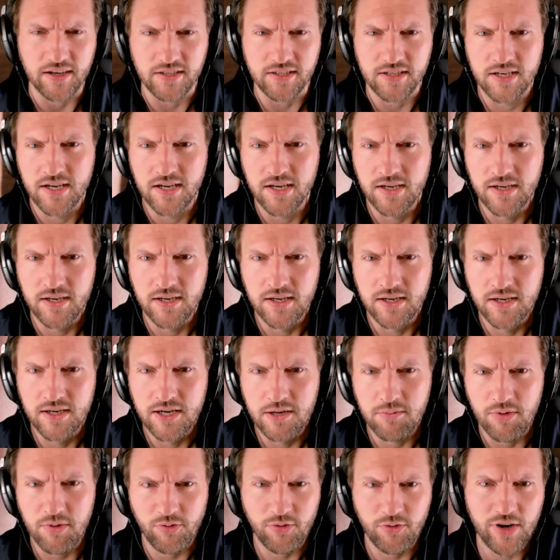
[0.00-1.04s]
out.
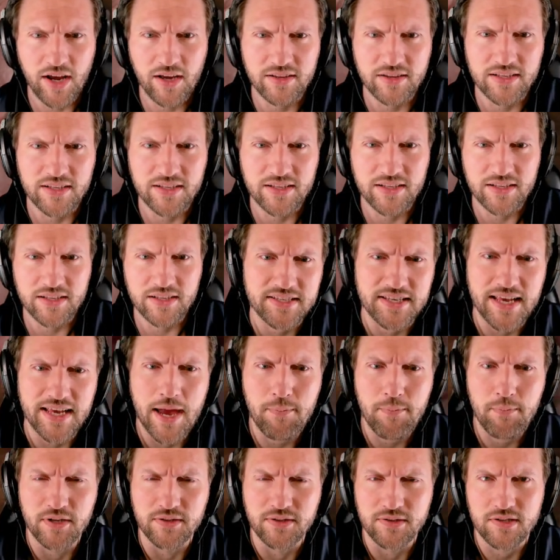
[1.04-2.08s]
But for now, let's get this
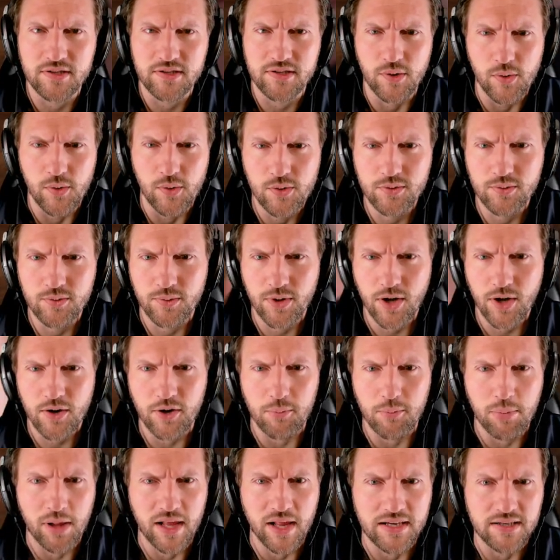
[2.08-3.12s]
app installed. We'll go
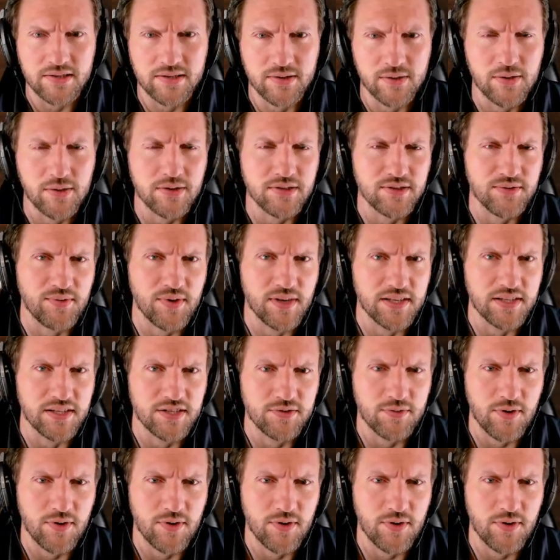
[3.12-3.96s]
to Play Store. It's fairly